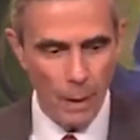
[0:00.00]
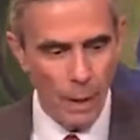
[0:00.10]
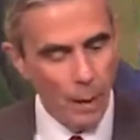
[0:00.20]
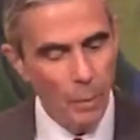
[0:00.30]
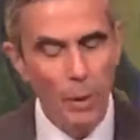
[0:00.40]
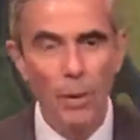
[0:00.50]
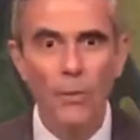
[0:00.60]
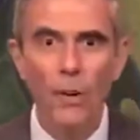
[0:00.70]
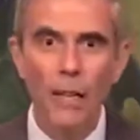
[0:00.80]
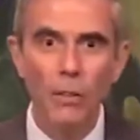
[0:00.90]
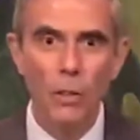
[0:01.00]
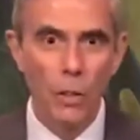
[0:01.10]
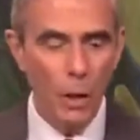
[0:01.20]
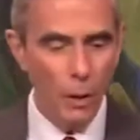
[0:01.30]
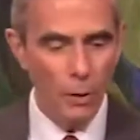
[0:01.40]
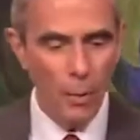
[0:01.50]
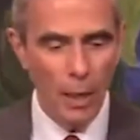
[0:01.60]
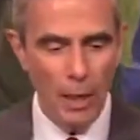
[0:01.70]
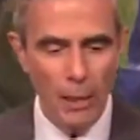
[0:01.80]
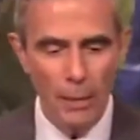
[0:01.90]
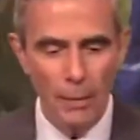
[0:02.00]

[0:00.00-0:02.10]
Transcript: I'm going to invite you to call to mind